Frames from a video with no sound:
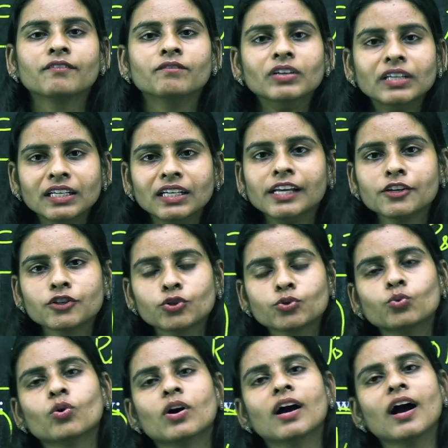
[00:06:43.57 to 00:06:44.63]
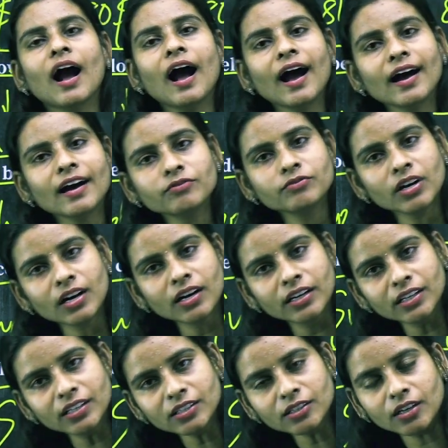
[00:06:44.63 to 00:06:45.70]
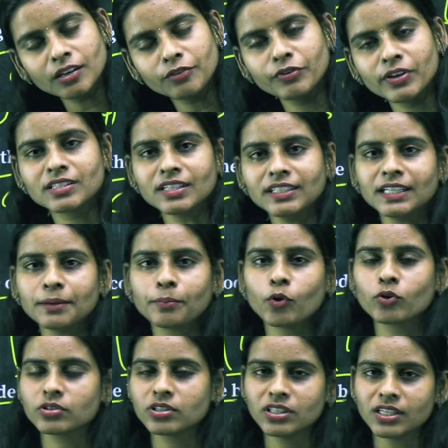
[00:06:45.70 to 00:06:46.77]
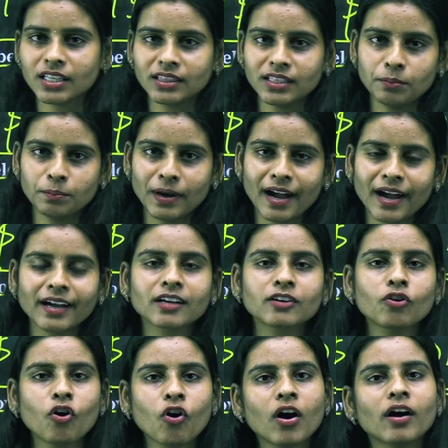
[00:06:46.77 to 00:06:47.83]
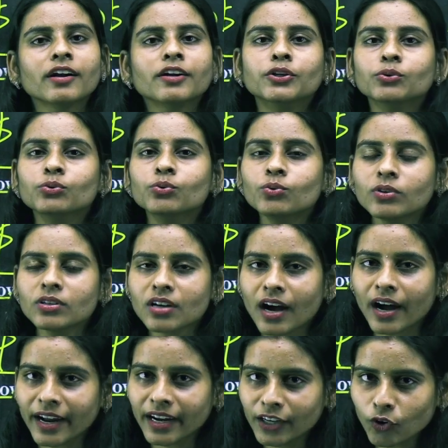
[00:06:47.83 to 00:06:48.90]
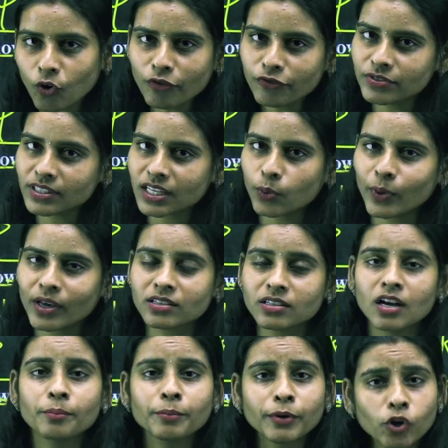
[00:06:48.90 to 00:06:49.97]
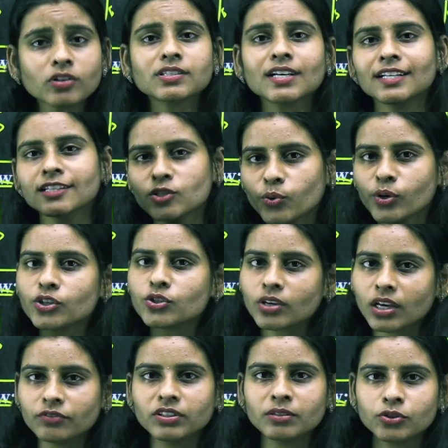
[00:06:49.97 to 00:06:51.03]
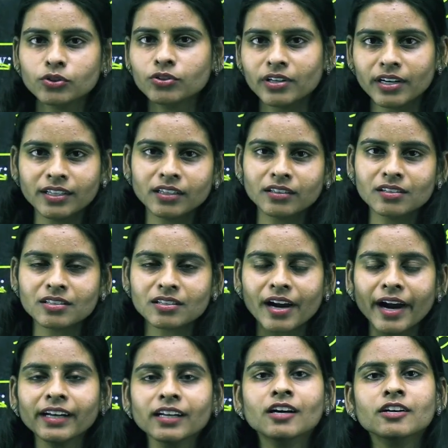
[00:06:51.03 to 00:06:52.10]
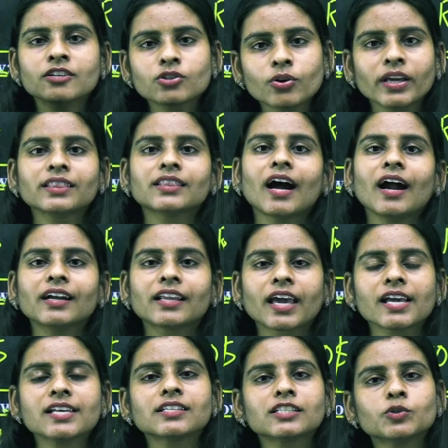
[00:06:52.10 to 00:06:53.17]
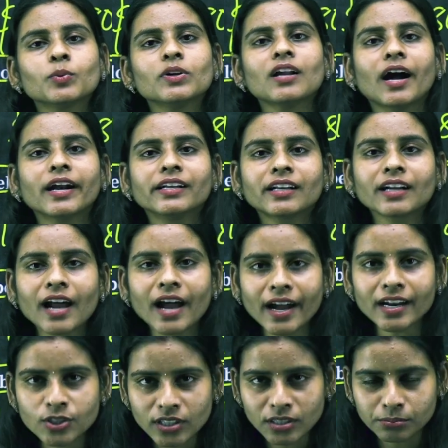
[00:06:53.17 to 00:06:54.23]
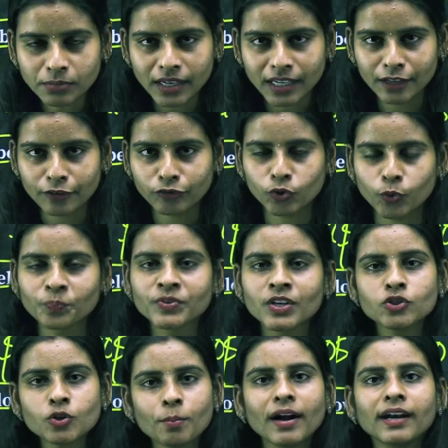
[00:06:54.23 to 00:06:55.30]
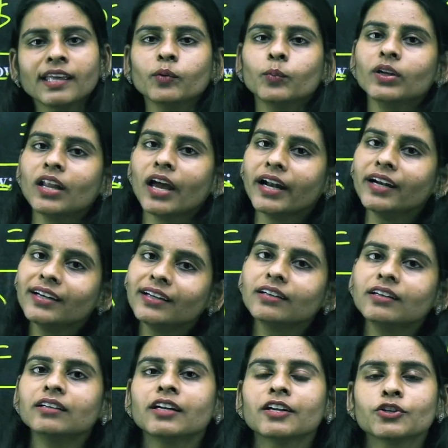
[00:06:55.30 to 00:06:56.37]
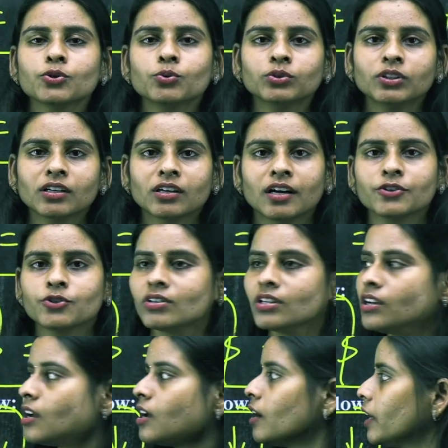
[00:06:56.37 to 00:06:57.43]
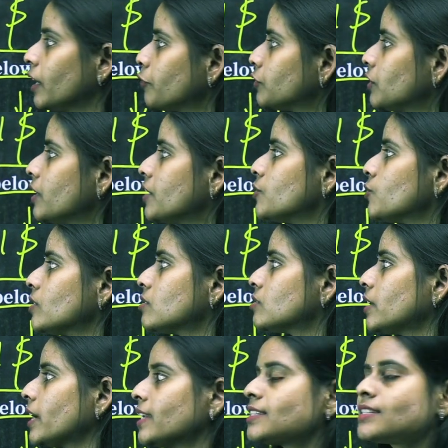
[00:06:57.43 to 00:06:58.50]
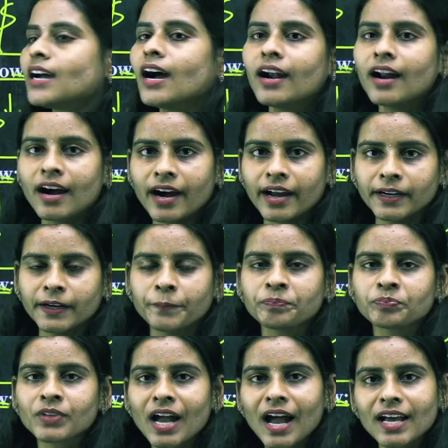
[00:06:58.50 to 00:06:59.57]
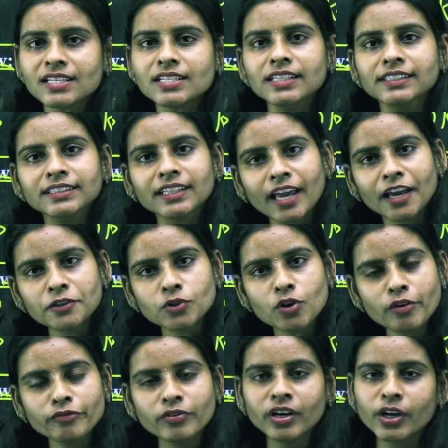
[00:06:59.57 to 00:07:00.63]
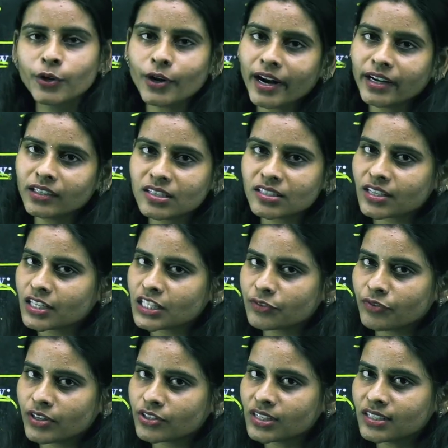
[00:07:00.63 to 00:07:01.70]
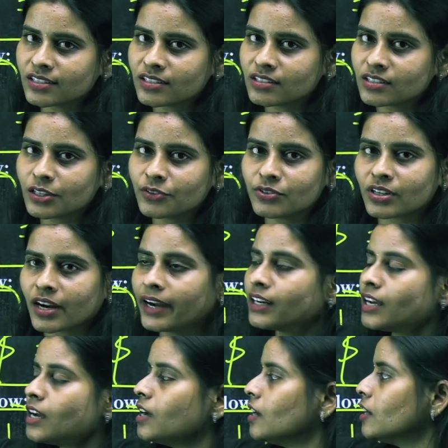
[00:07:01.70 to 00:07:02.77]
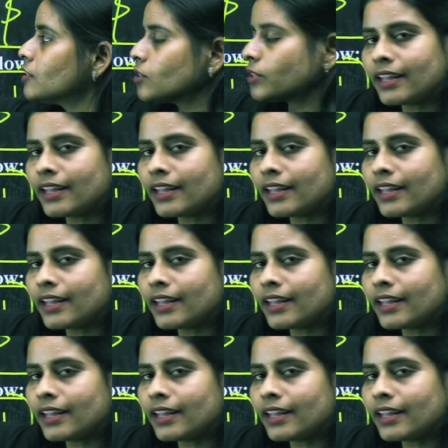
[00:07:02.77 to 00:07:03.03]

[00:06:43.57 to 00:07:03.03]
willing to have a fixed deposit in the bank or do kind of savings, because that is going to give them good returns, right? So in that case, it will attract the money flow. So money will enter into the country if the interest rates are higher, as in the case of United States Federal Reserves, right? So